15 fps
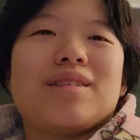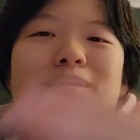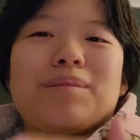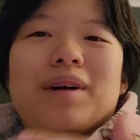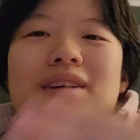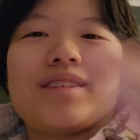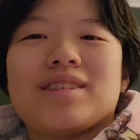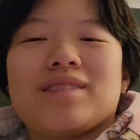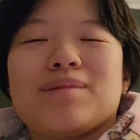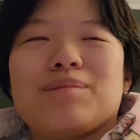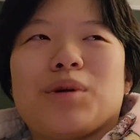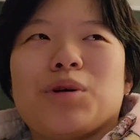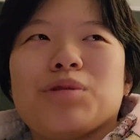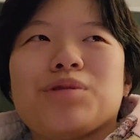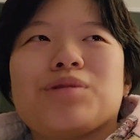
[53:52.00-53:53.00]
my
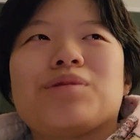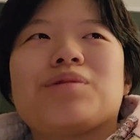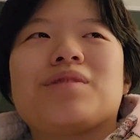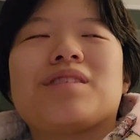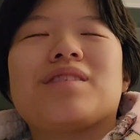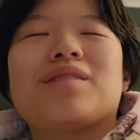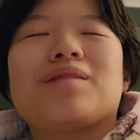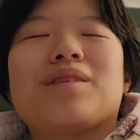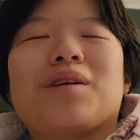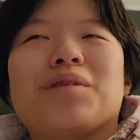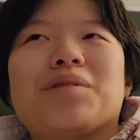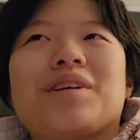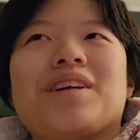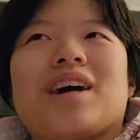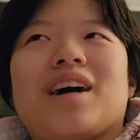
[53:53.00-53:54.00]
most
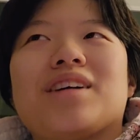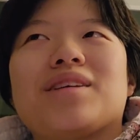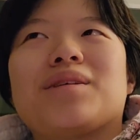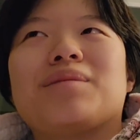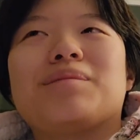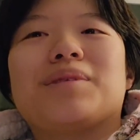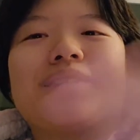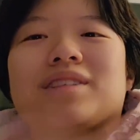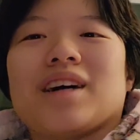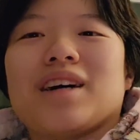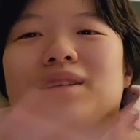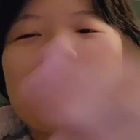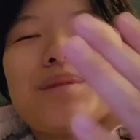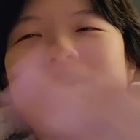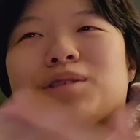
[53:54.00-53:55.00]
earning item
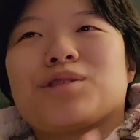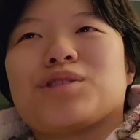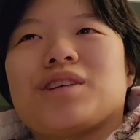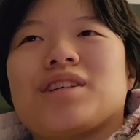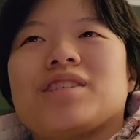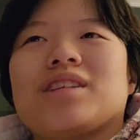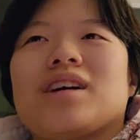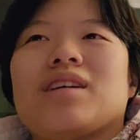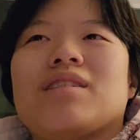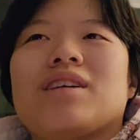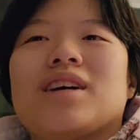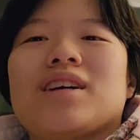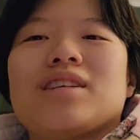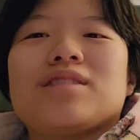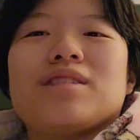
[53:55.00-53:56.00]
besides my crochet stuff.
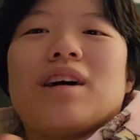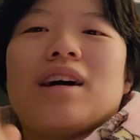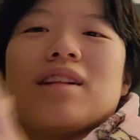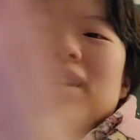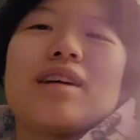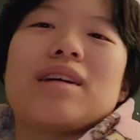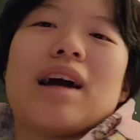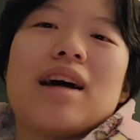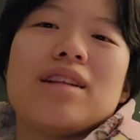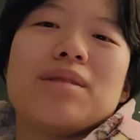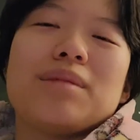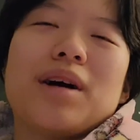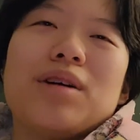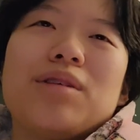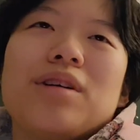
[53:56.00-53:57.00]
So I like had
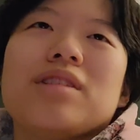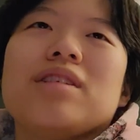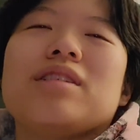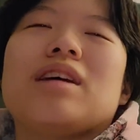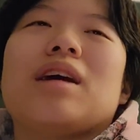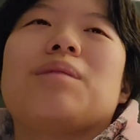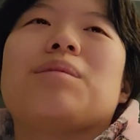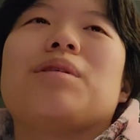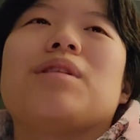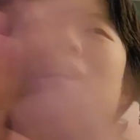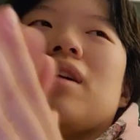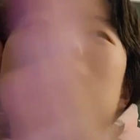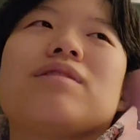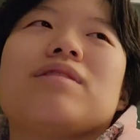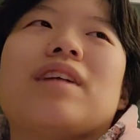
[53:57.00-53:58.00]
them out on the table,
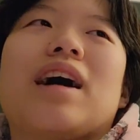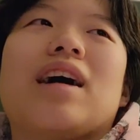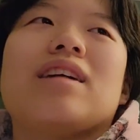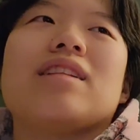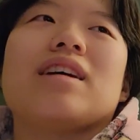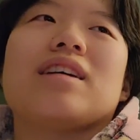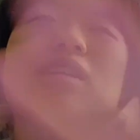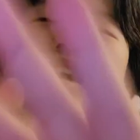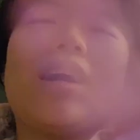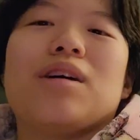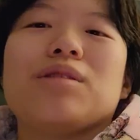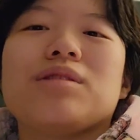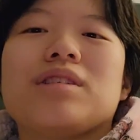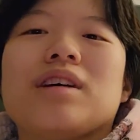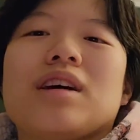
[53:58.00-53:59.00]
like flat, like
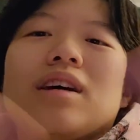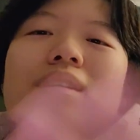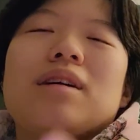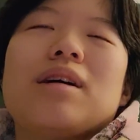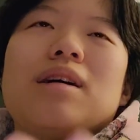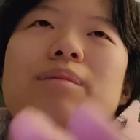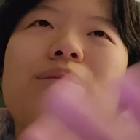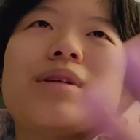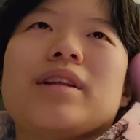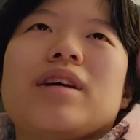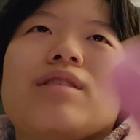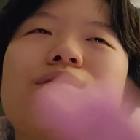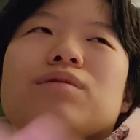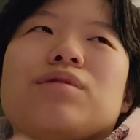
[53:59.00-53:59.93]
out. But then